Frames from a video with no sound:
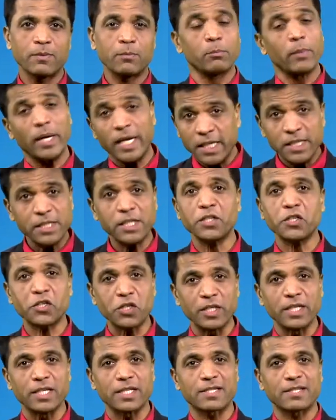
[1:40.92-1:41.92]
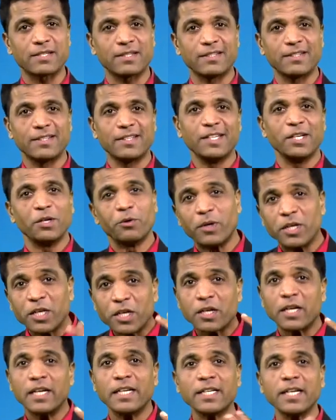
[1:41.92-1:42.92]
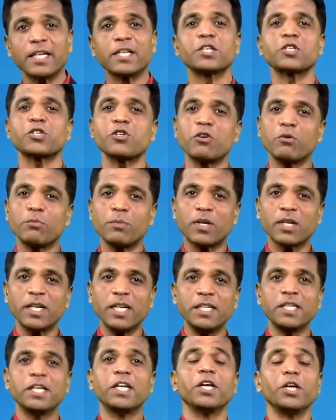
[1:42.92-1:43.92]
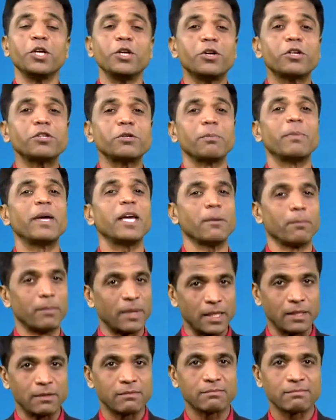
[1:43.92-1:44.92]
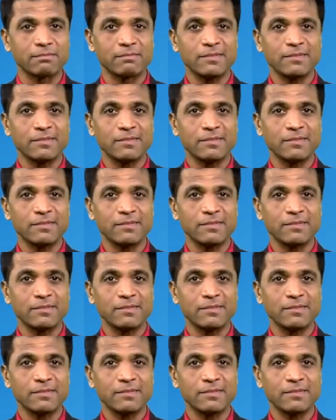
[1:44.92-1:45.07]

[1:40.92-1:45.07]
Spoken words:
My intention is, when you are entering in the stock market, you have to make money